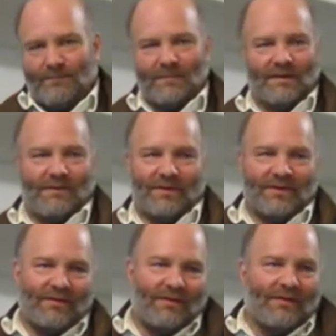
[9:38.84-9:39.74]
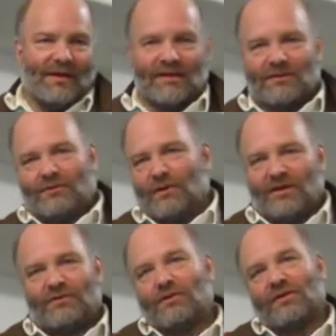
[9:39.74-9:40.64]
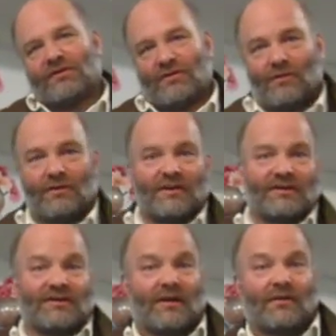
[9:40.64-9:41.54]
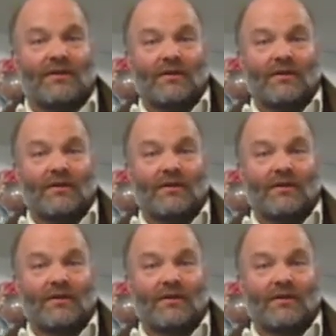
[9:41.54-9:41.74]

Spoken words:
Well, they're all like 22 years old and stuff,